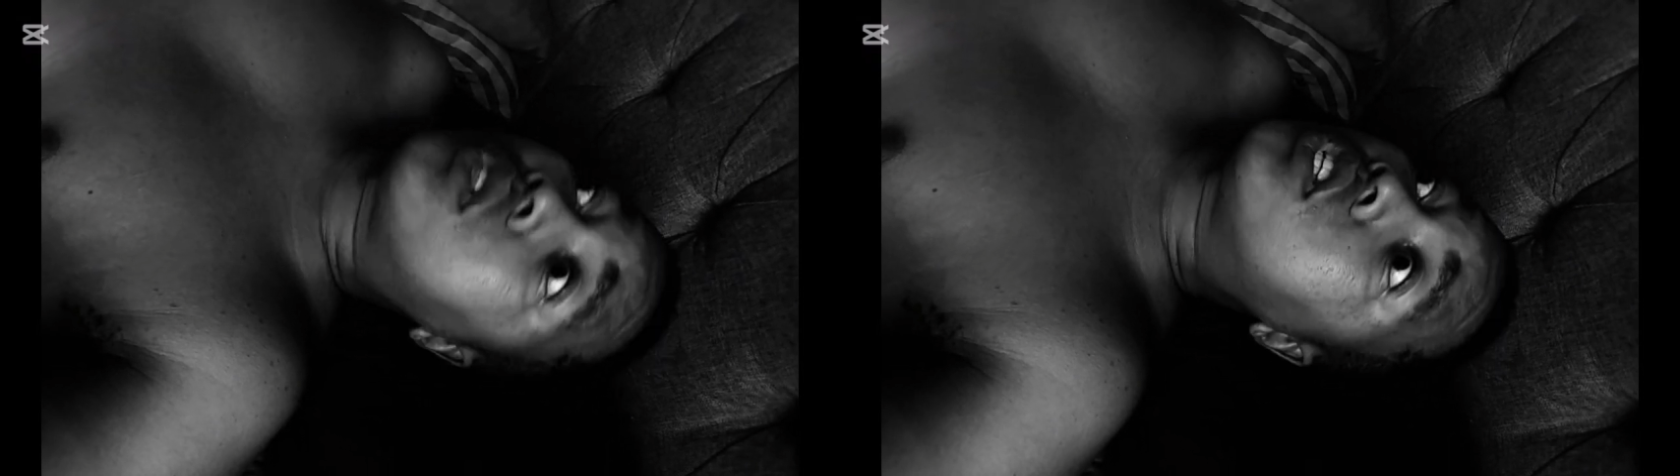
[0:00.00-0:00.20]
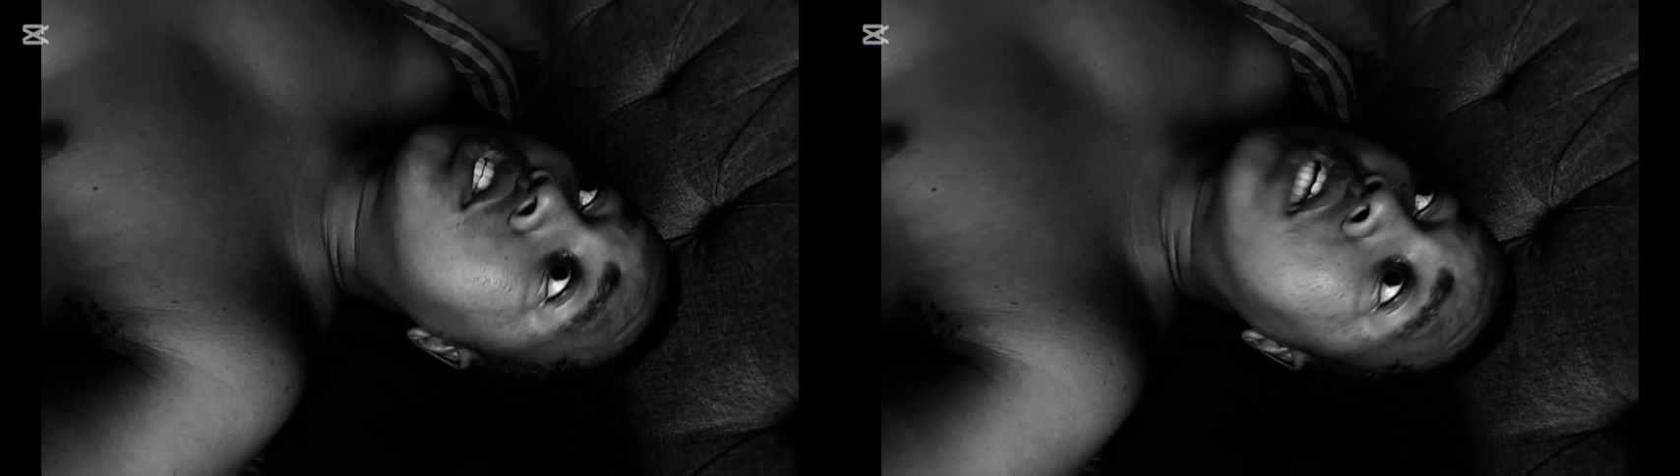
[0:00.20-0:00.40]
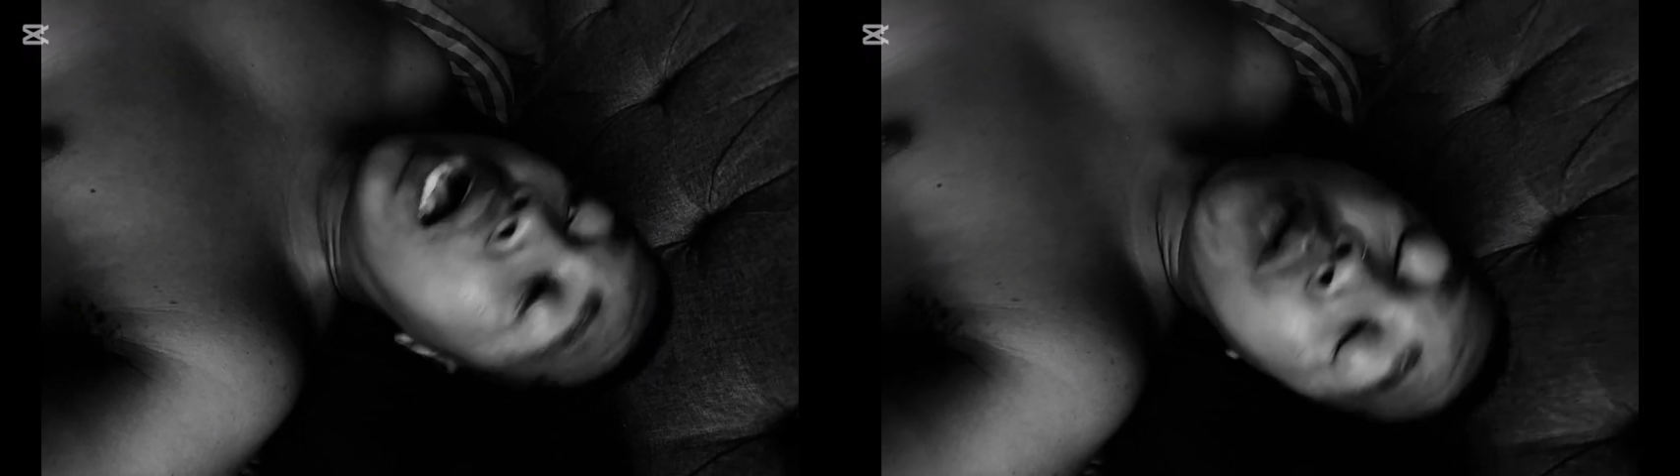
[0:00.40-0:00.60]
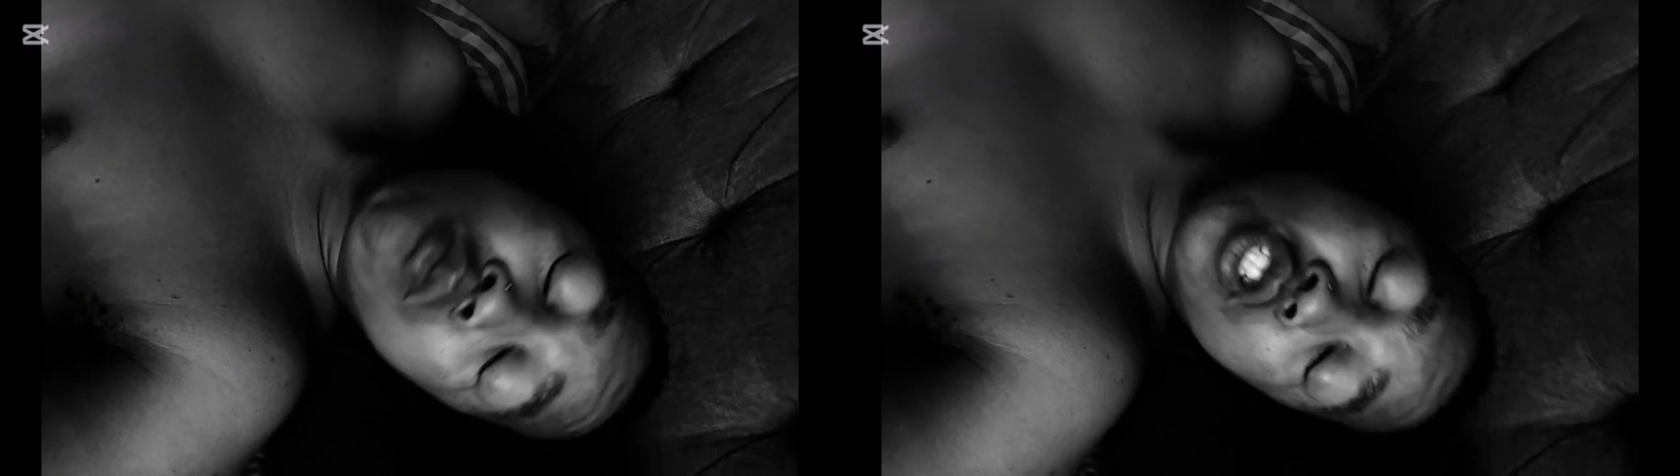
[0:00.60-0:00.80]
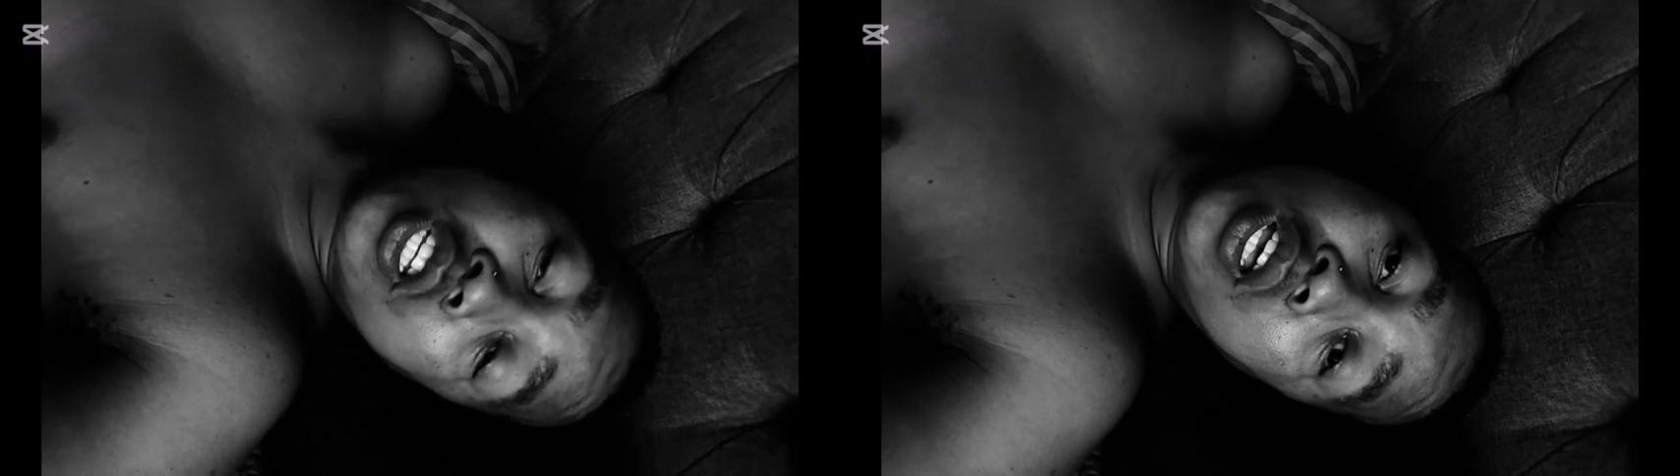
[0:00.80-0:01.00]
they just
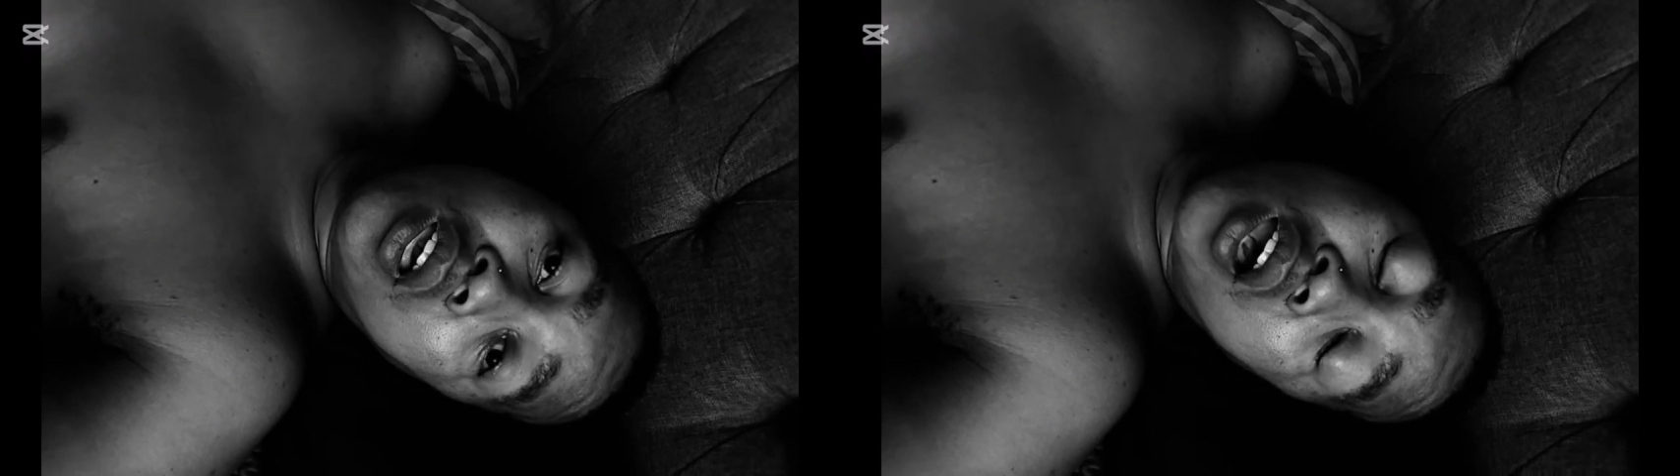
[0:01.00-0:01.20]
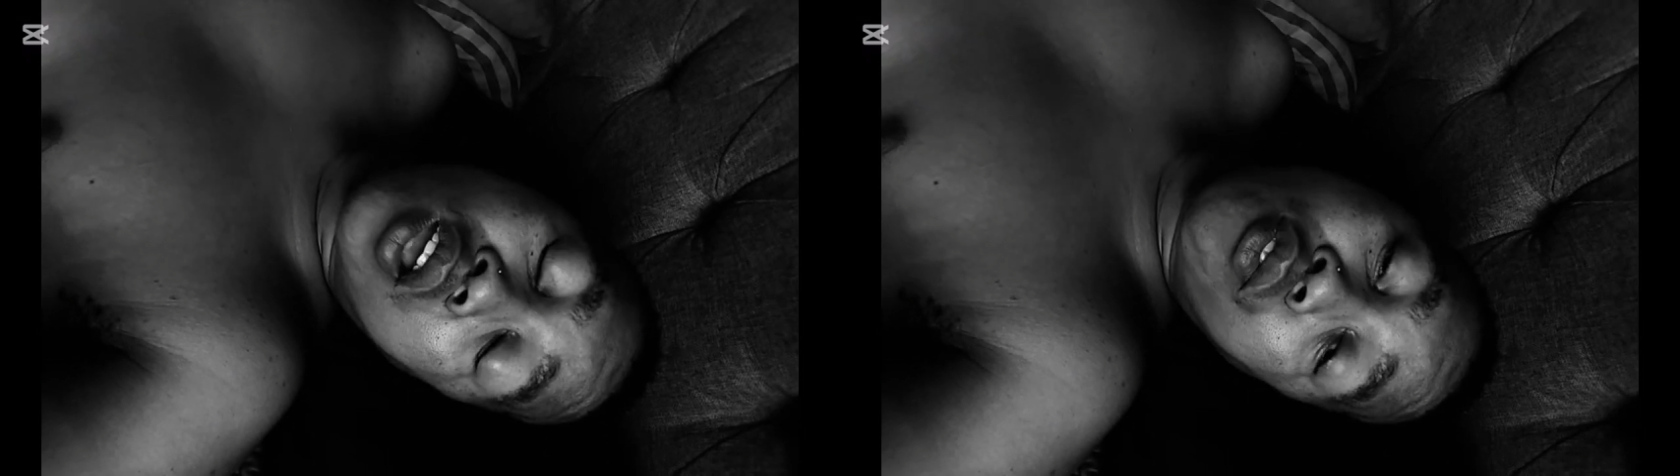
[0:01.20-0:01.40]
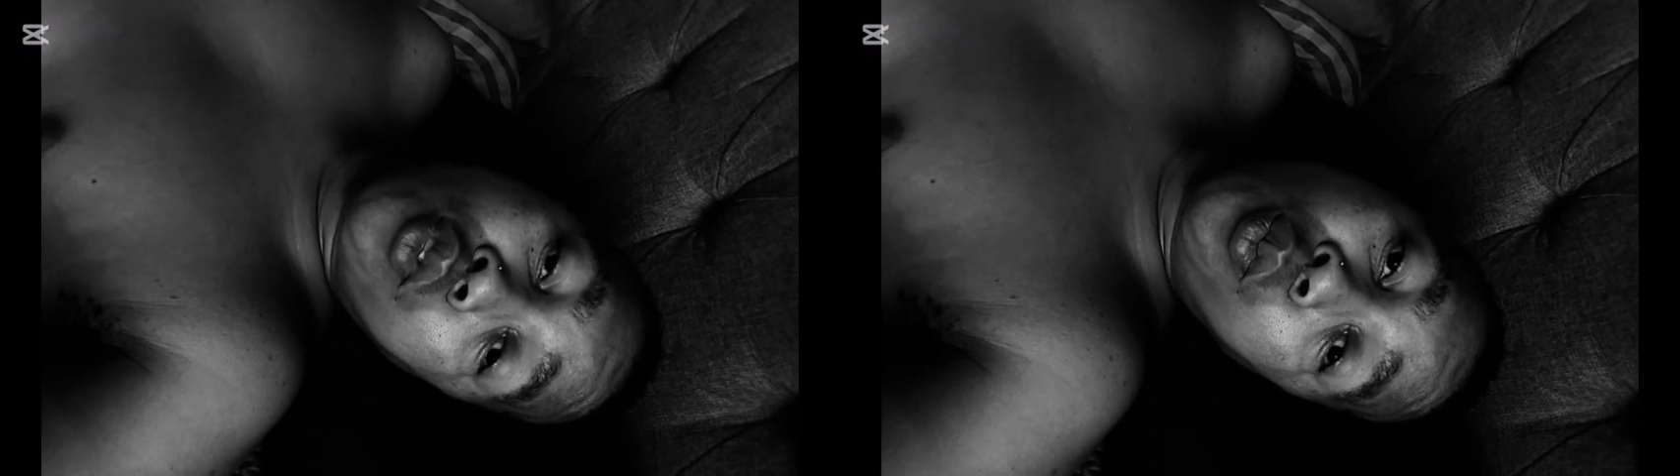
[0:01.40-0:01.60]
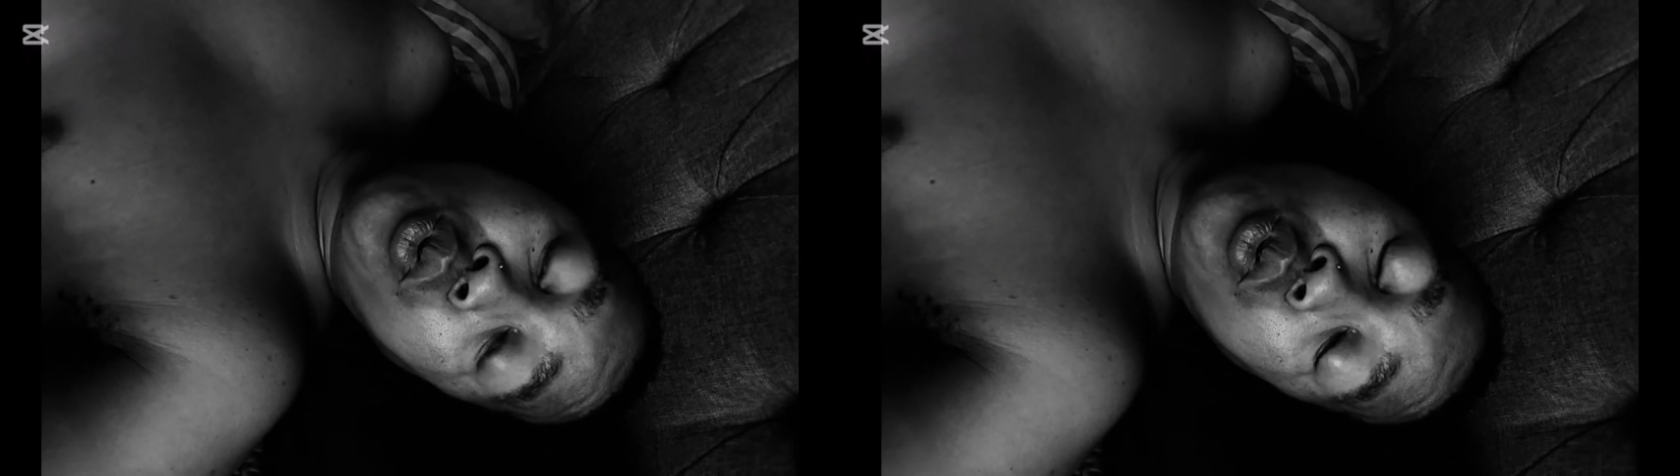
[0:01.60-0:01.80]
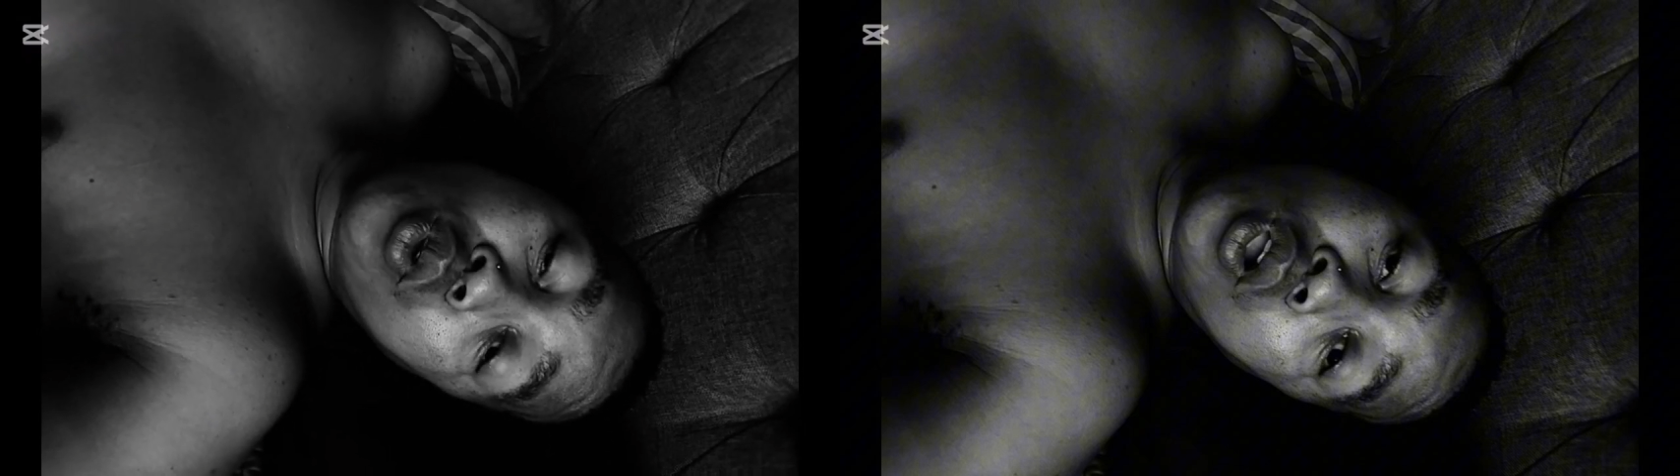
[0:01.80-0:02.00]
come nje out of the
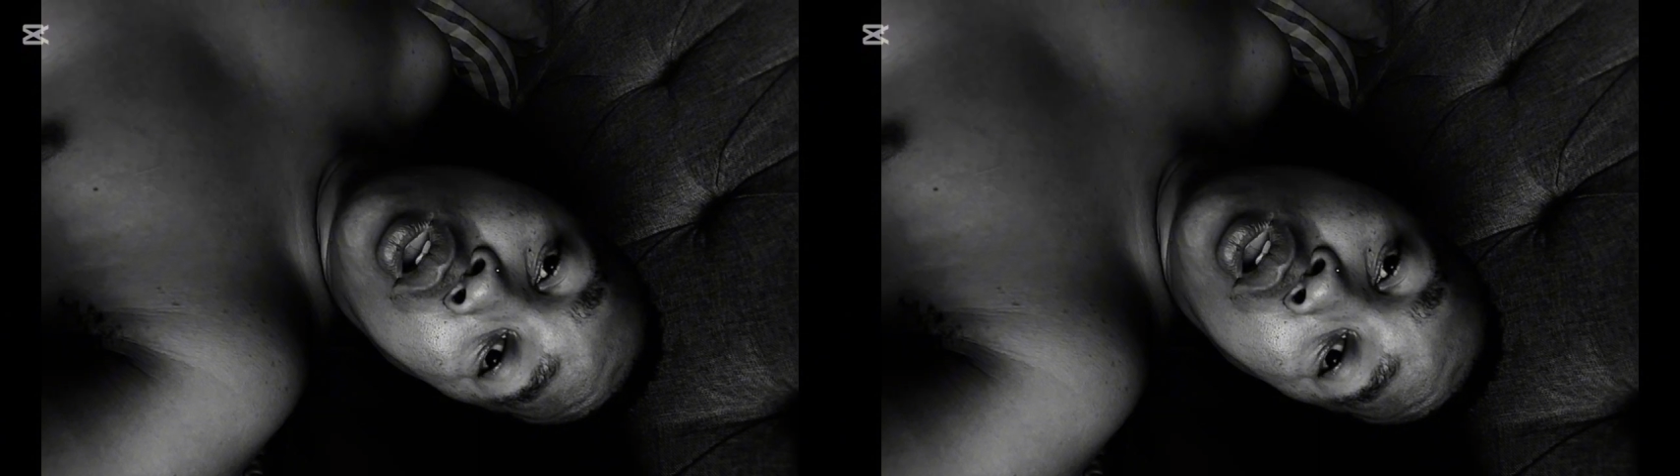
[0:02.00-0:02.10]
blue.